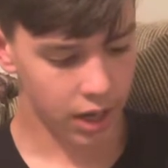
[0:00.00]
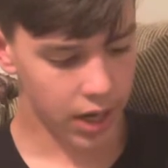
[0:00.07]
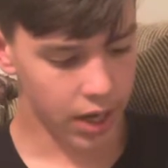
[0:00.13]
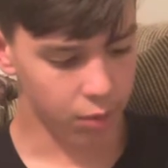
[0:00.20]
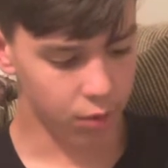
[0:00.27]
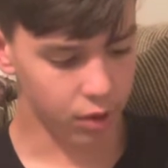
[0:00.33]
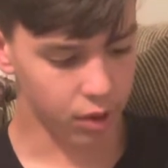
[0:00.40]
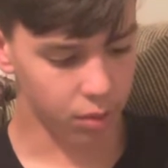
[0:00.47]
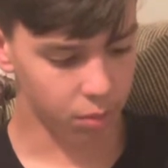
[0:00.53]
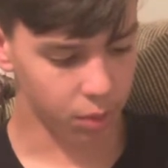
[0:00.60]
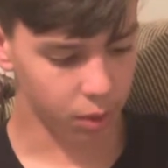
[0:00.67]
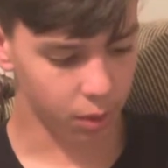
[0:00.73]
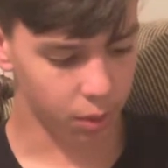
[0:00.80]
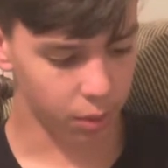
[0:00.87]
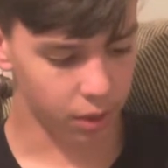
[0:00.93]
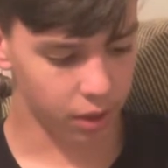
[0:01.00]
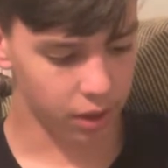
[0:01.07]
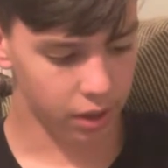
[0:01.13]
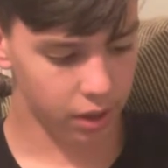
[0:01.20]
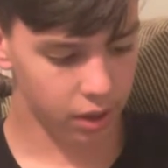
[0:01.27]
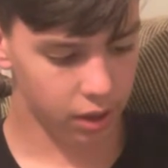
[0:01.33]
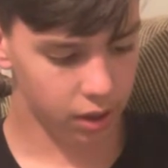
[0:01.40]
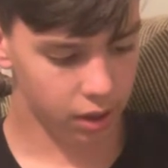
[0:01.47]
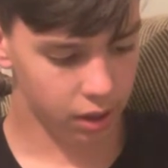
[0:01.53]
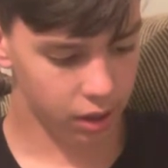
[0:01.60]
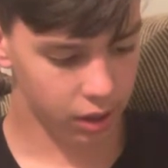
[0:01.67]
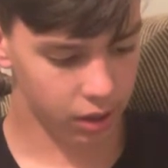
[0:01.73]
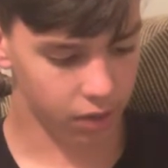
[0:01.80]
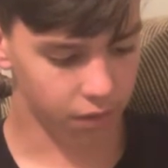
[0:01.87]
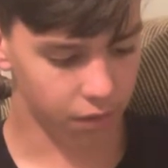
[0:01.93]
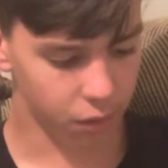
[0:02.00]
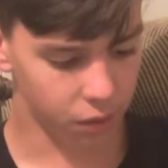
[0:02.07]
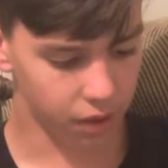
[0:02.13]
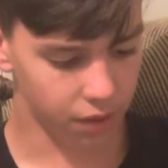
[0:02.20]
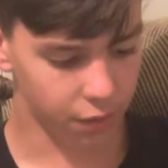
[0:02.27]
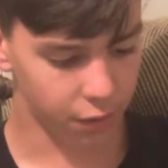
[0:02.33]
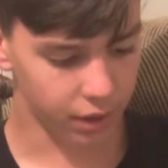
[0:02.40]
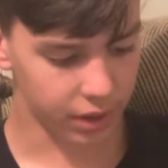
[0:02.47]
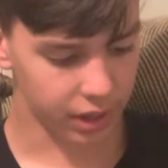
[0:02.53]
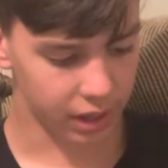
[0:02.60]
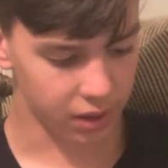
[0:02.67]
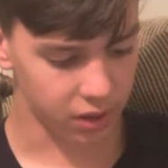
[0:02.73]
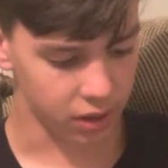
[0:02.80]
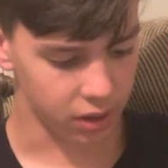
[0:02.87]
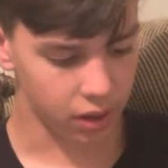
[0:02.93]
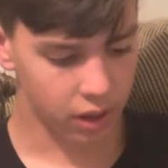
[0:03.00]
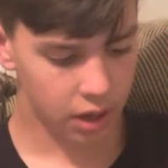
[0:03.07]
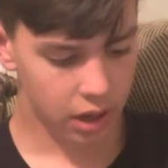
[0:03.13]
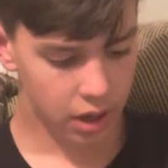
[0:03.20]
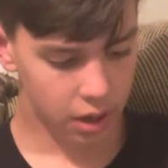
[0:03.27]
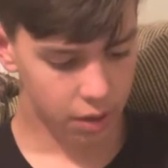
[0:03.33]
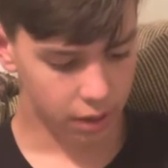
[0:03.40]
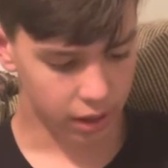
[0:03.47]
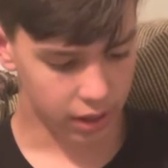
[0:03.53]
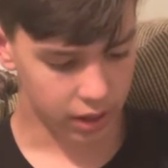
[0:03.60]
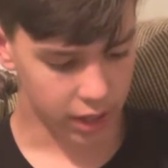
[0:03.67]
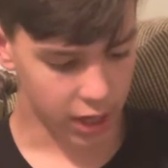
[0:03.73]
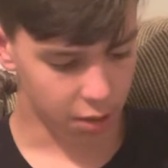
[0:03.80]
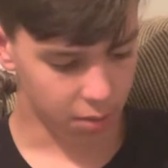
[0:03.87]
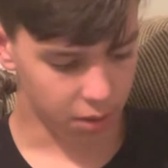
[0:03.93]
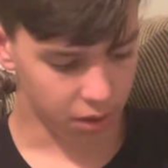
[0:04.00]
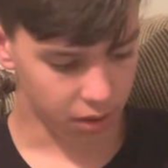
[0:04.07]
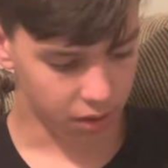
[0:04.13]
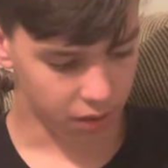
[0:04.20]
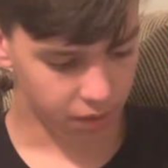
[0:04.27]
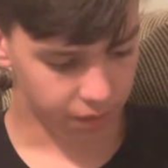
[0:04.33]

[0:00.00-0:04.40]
and with him were 144,000 who had his name on